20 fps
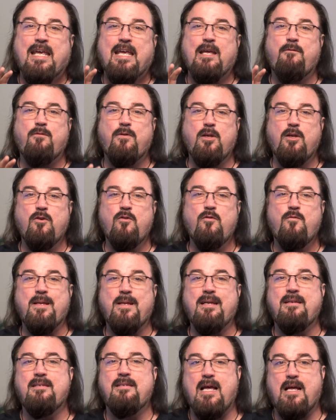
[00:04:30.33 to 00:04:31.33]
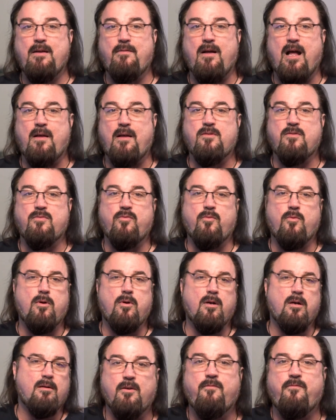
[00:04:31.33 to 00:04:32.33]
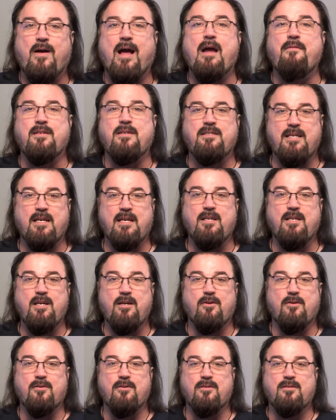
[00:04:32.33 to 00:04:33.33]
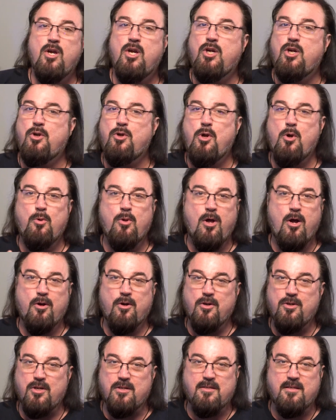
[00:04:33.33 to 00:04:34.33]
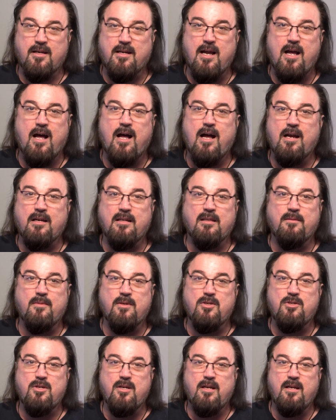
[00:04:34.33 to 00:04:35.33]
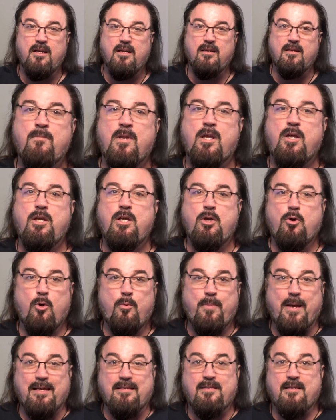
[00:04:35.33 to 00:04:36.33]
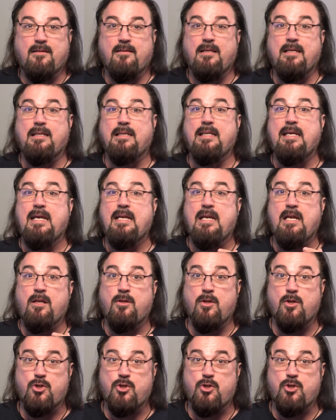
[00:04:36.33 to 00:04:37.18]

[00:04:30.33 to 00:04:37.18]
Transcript: If you've been in DevOps for 5 to 10 years, you're no longer just a cog in the machine. You're basically leading the